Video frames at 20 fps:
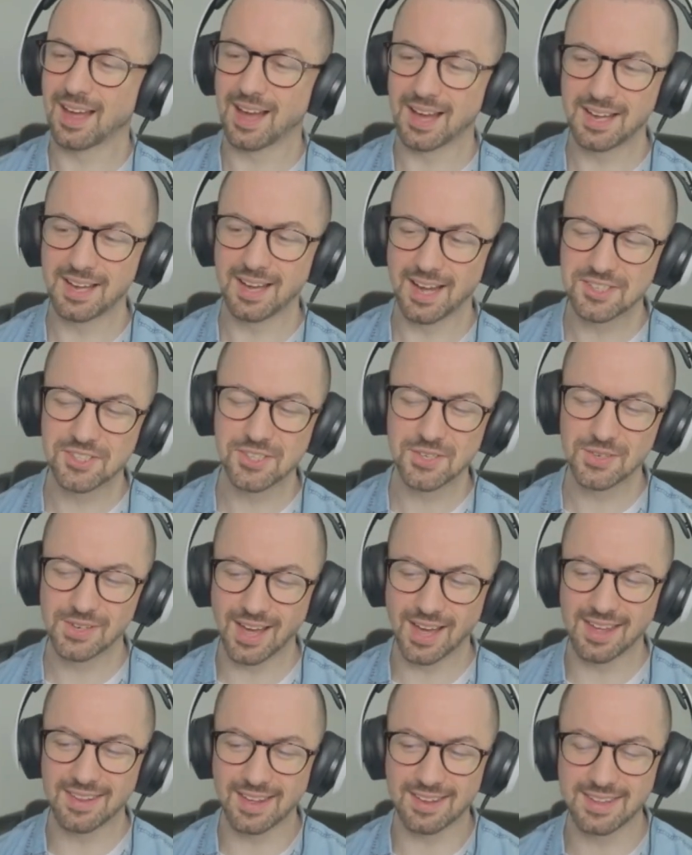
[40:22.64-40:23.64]
I, I do
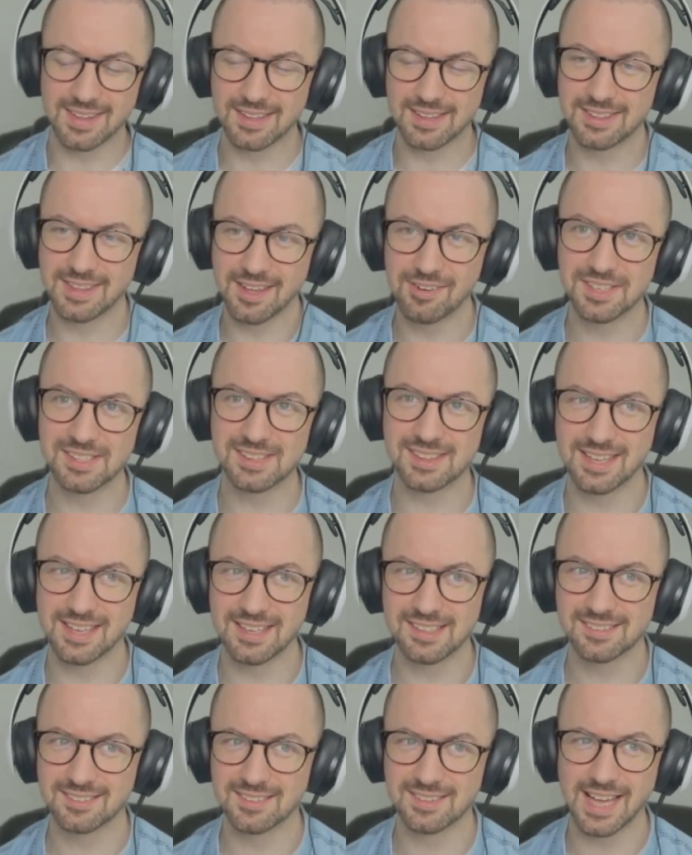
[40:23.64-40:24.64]
like that. There there is
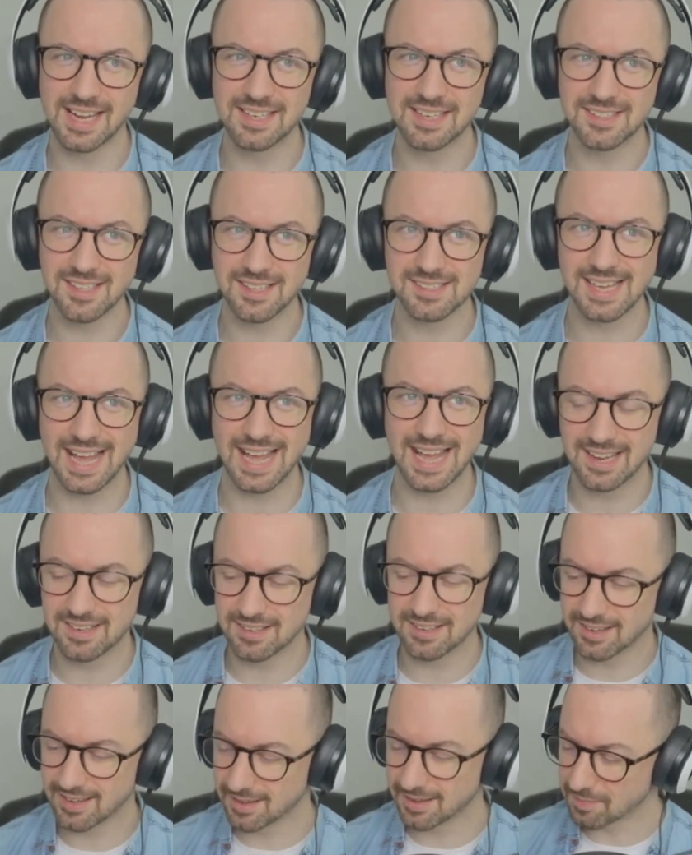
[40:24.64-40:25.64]
there, that does
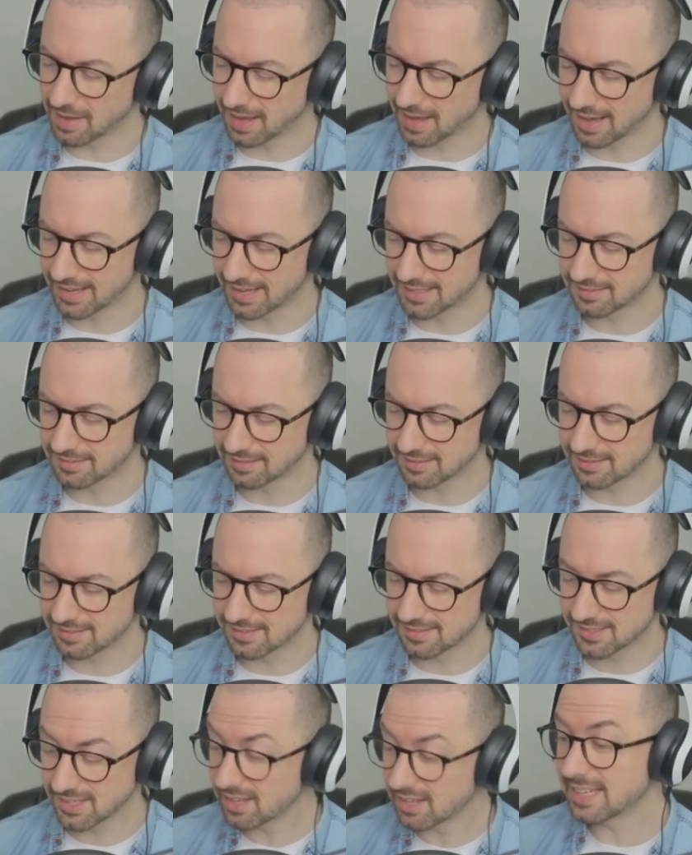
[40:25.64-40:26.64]
add um I
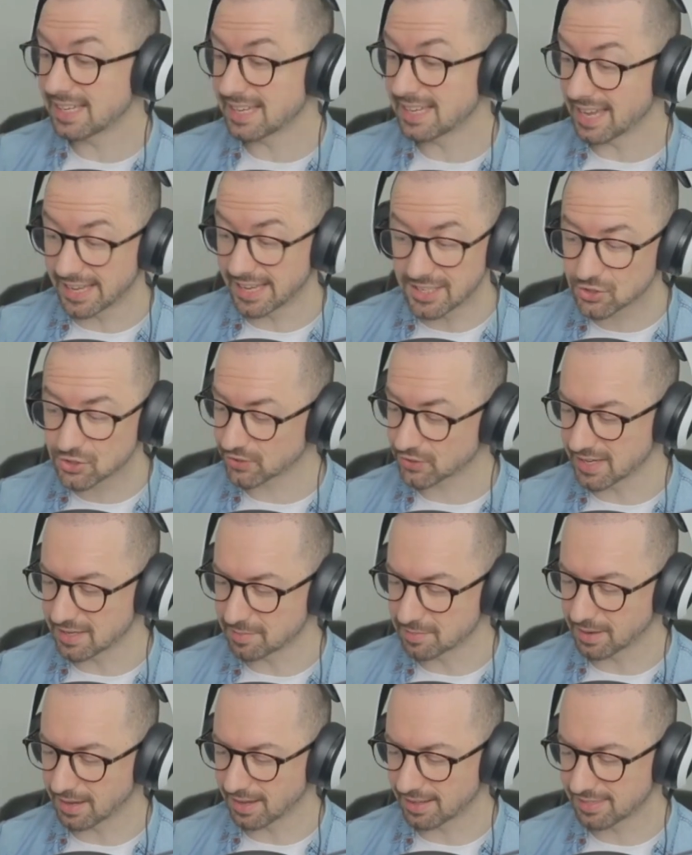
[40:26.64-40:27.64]
certainly
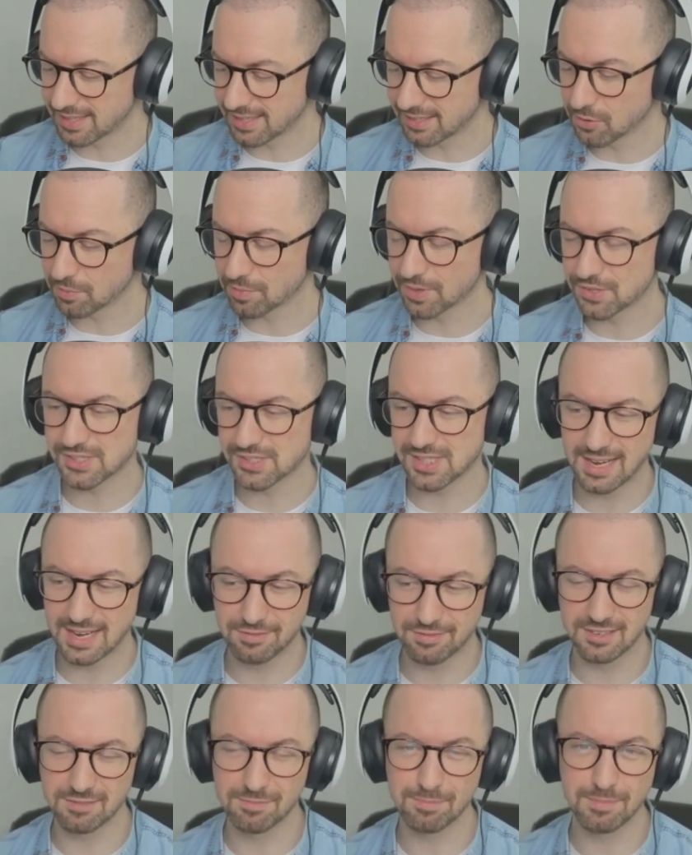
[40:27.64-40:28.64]
intrigue, but I think almost a
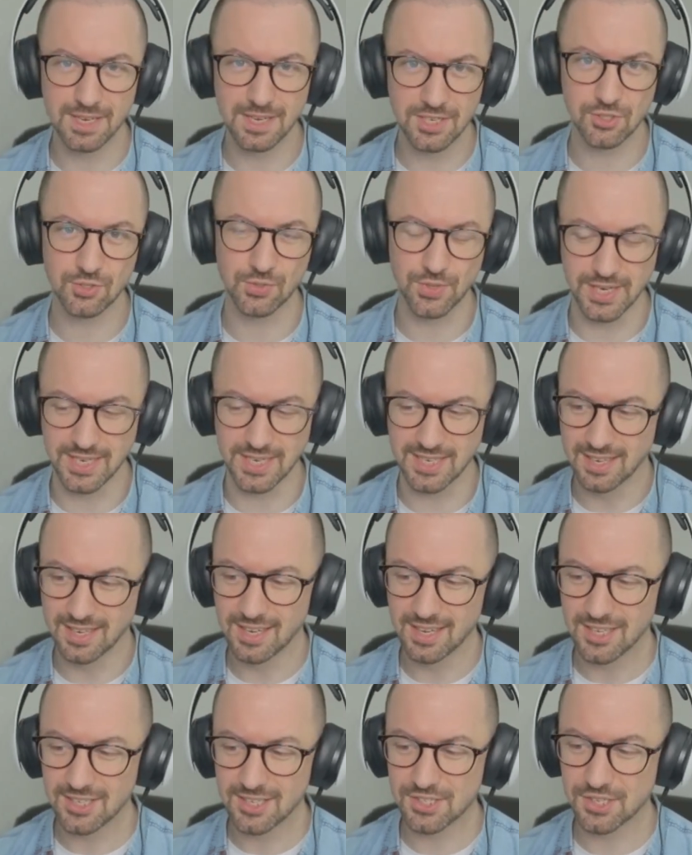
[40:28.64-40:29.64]
level of mystery
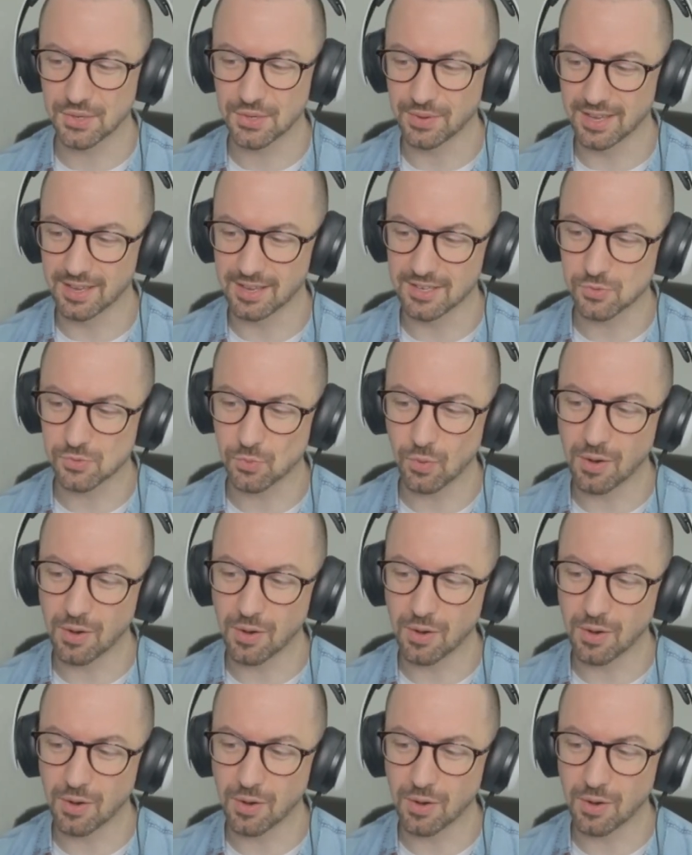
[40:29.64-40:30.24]
to it as mm.